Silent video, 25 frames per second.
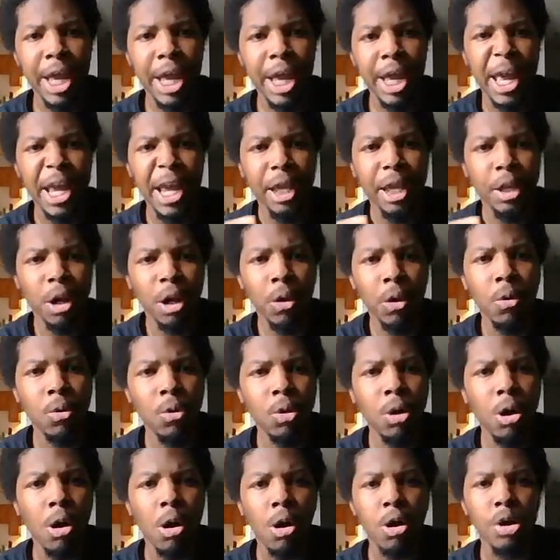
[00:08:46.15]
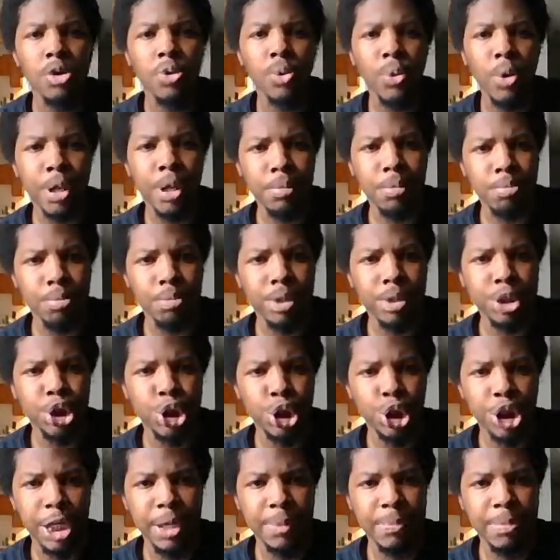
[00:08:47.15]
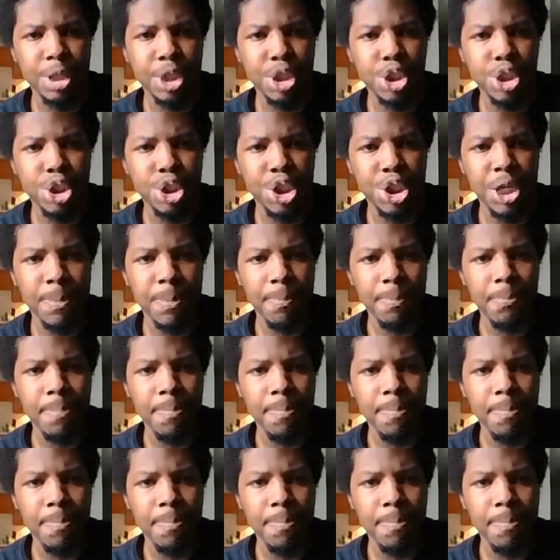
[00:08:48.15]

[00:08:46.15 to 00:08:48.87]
a gold called Grand Prix Championship?"